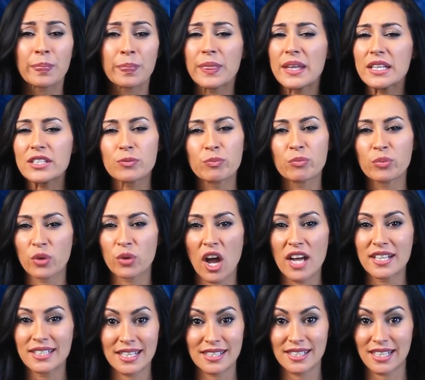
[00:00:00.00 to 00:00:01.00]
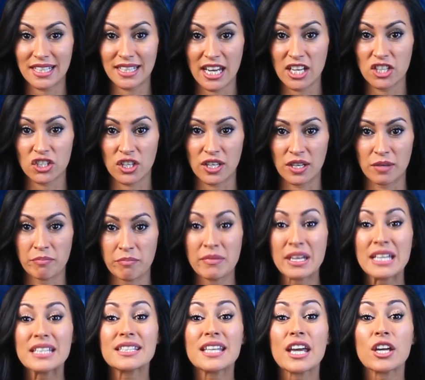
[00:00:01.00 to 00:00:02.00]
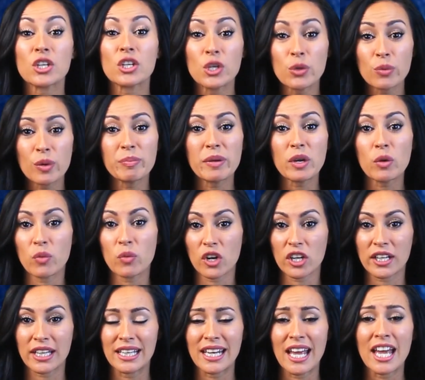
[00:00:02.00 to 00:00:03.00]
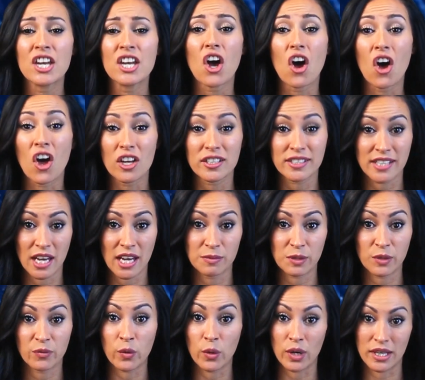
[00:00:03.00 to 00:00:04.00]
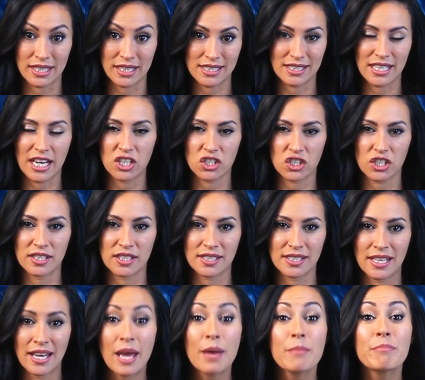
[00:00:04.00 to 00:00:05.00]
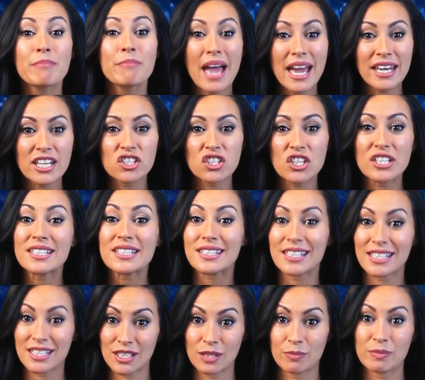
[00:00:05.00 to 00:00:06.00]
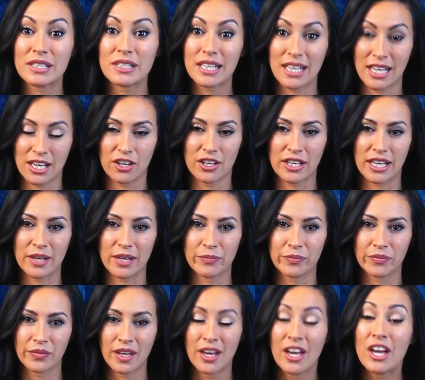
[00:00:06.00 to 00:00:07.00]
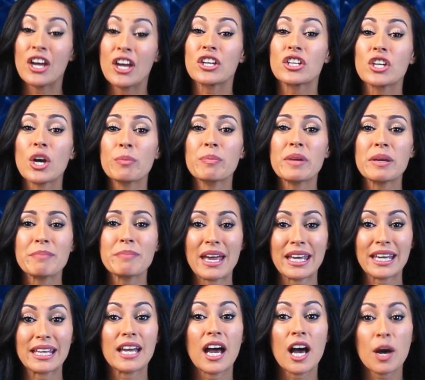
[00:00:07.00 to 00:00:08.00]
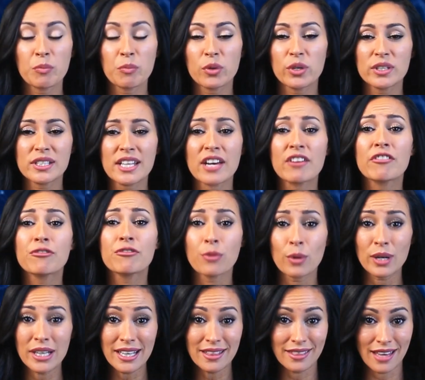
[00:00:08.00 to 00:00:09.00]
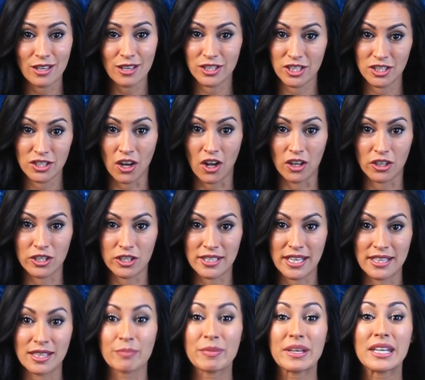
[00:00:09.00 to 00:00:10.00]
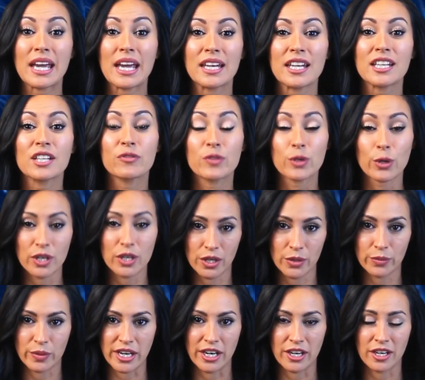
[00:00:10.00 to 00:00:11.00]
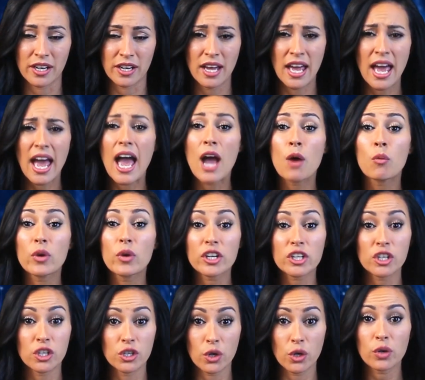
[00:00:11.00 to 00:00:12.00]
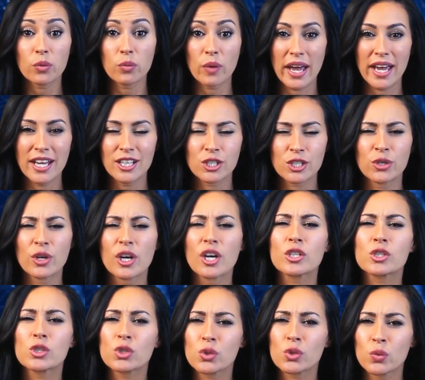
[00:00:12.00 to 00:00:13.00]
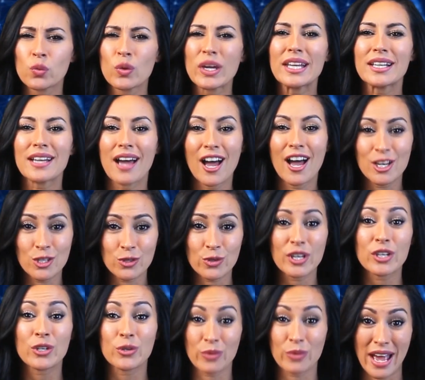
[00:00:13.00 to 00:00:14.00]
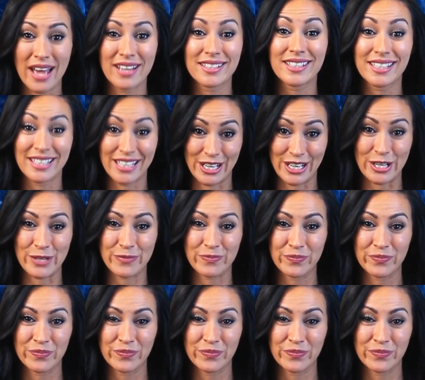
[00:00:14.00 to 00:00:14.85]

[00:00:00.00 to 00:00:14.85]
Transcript: This broad designation means that you will be working in all types of organizations, managing system security. You'll be making upwards of $40,000 at the beginning of your career and work your way to a sweet 100 grand a year.